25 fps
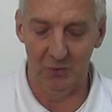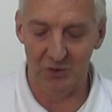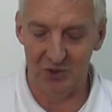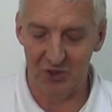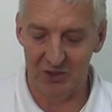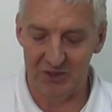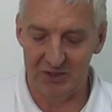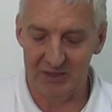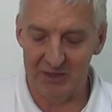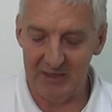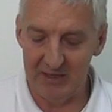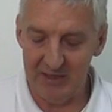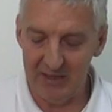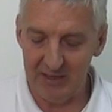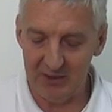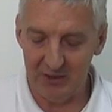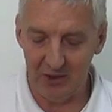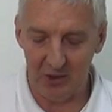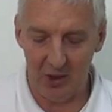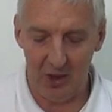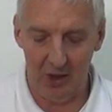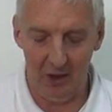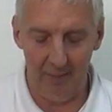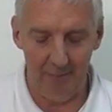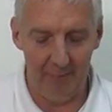it's just neat,
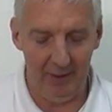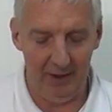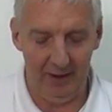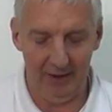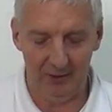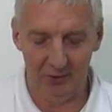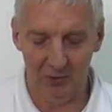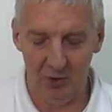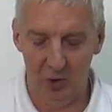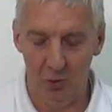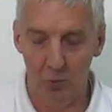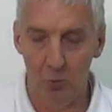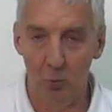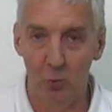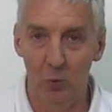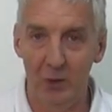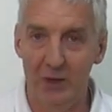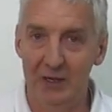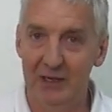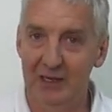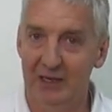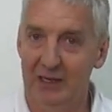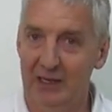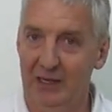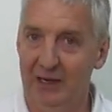compact,
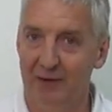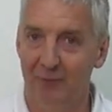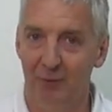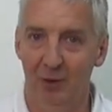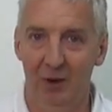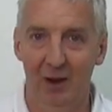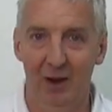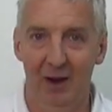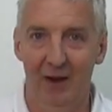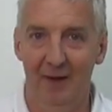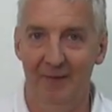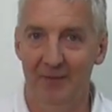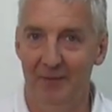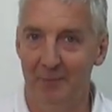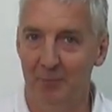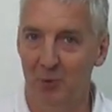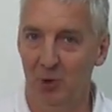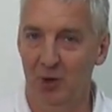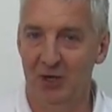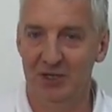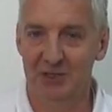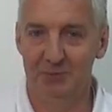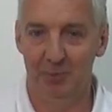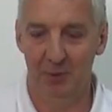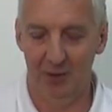really clever, and the
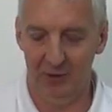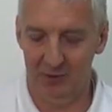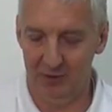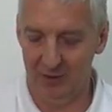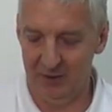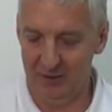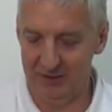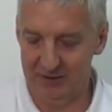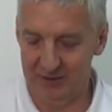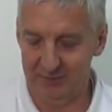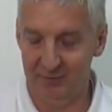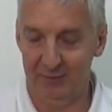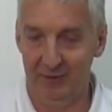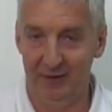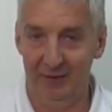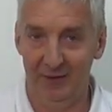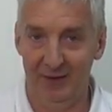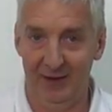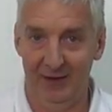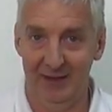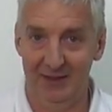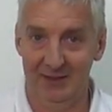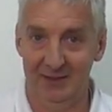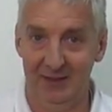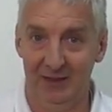price point on it's
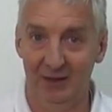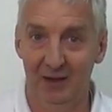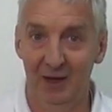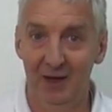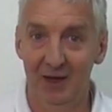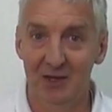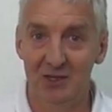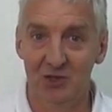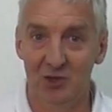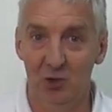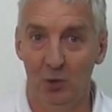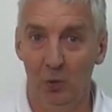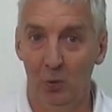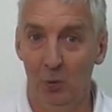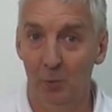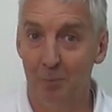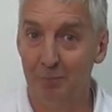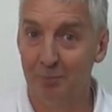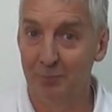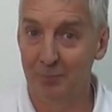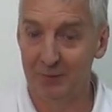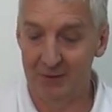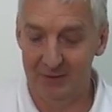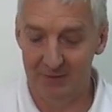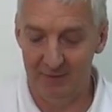fantastic. So
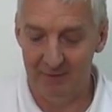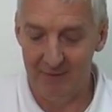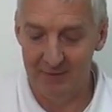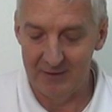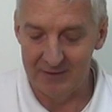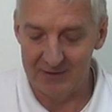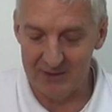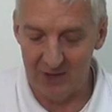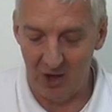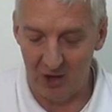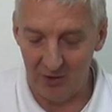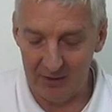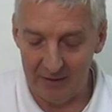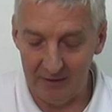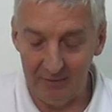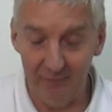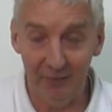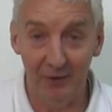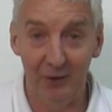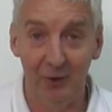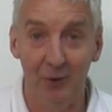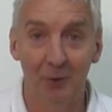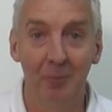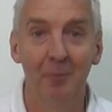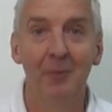stocking
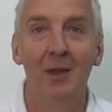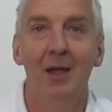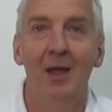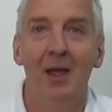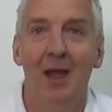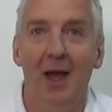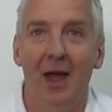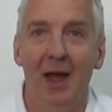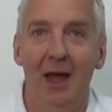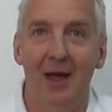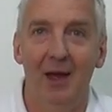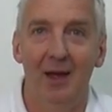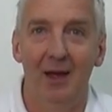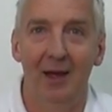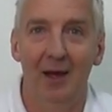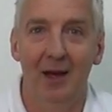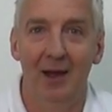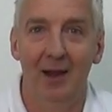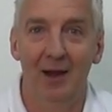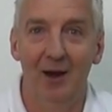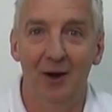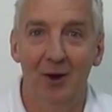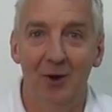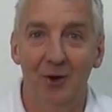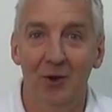filler
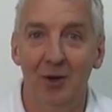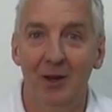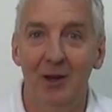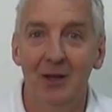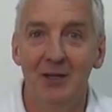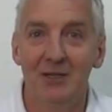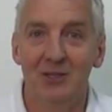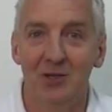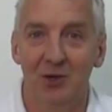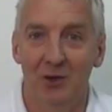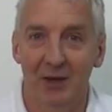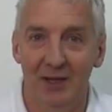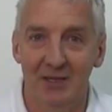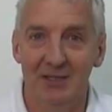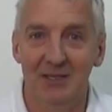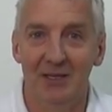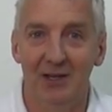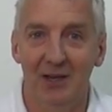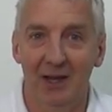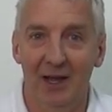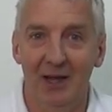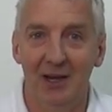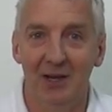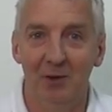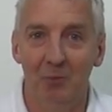alert. So that's
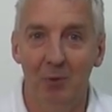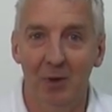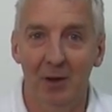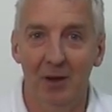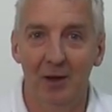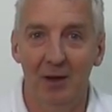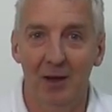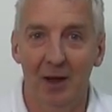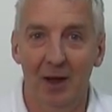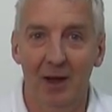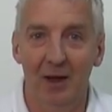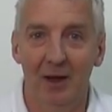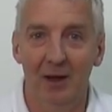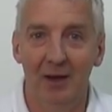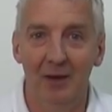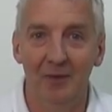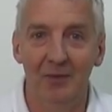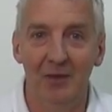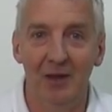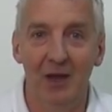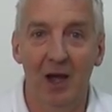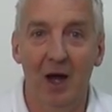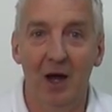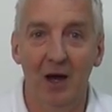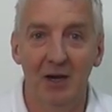it anyway.
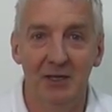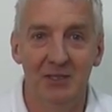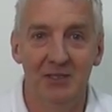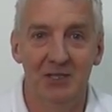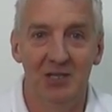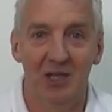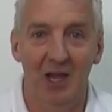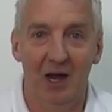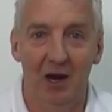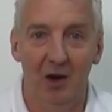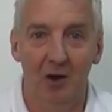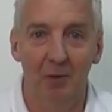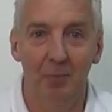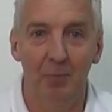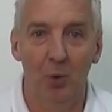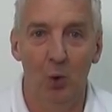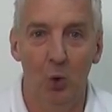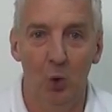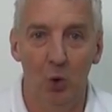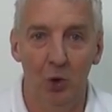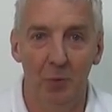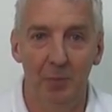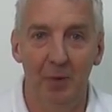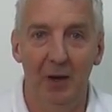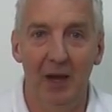The iStar
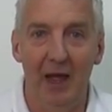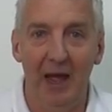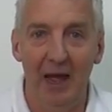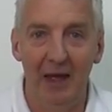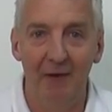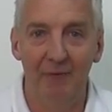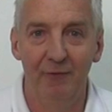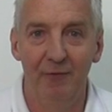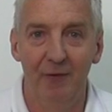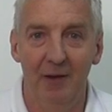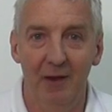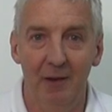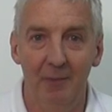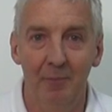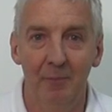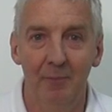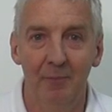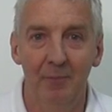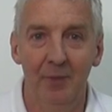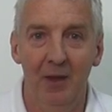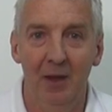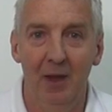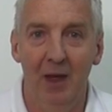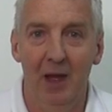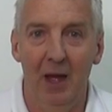portable FM,
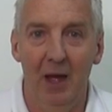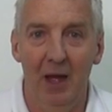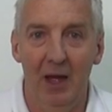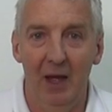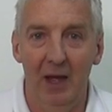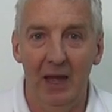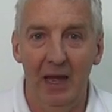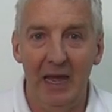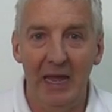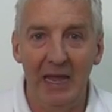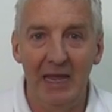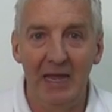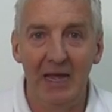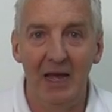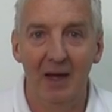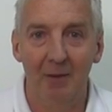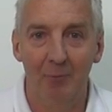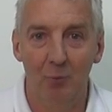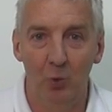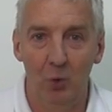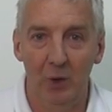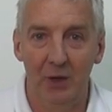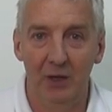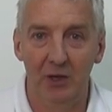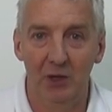AM
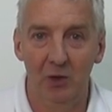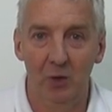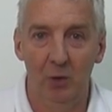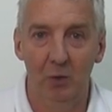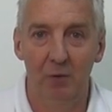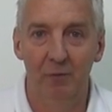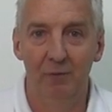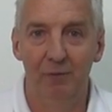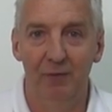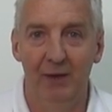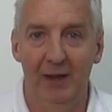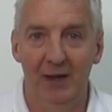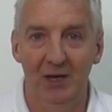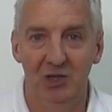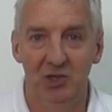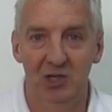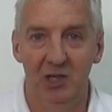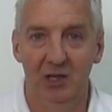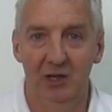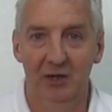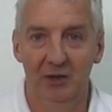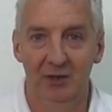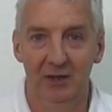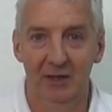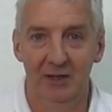radio,
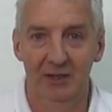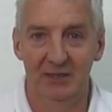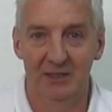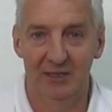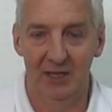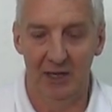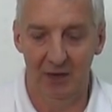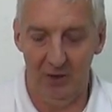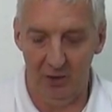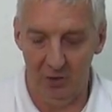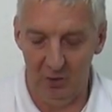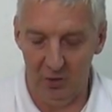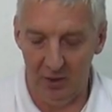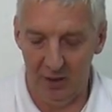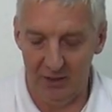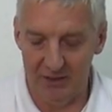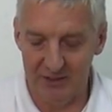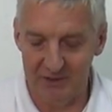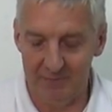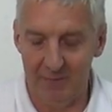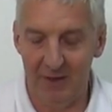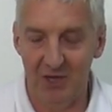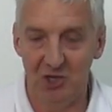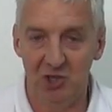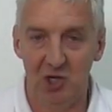flashlight and siren on
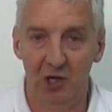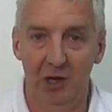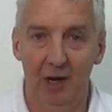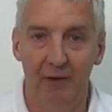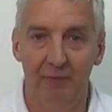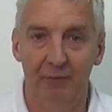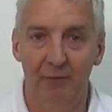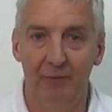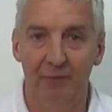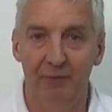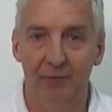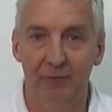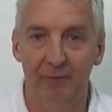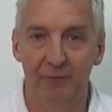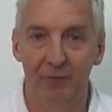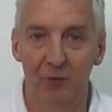special offer from